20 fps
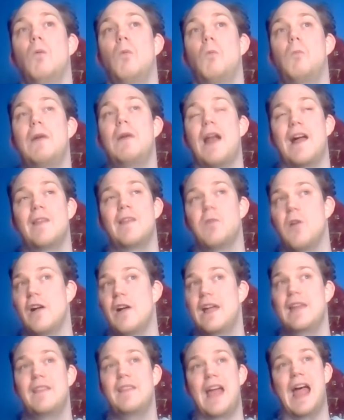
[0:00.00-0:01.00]
when I
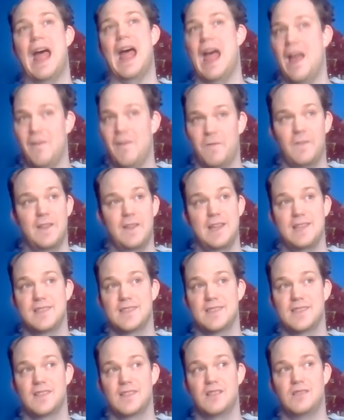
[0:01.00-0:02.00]
look at
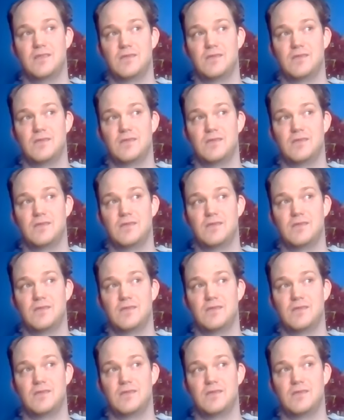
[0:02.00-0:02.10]
athletes,